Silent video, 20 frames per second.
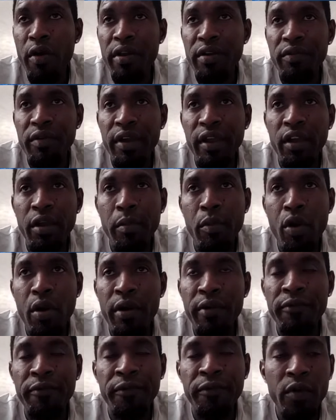current
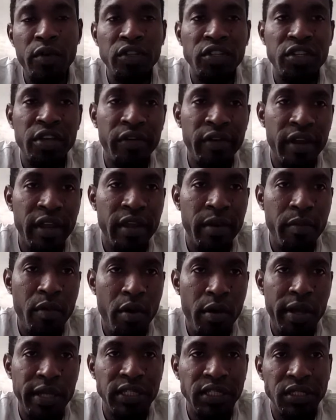reggae boy, future
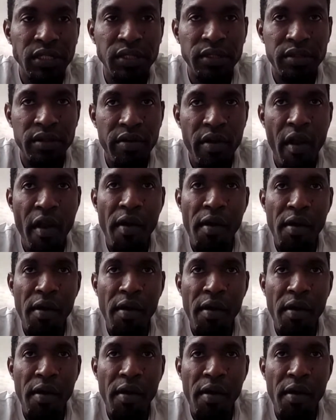reggae boys.